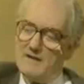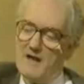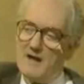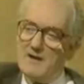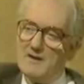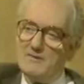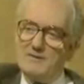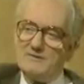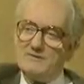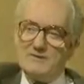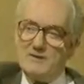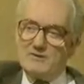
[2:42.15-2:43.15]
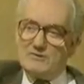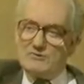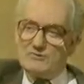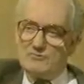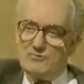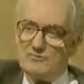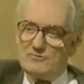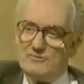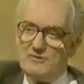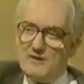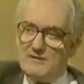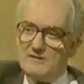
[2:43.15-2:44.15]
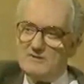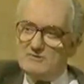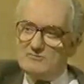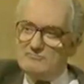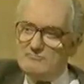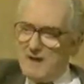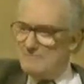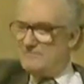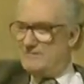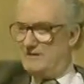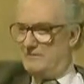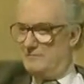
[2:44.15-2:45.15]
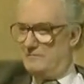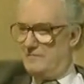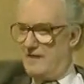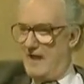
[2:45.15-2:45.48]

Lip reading: Now, this is an extraordinarily disruptive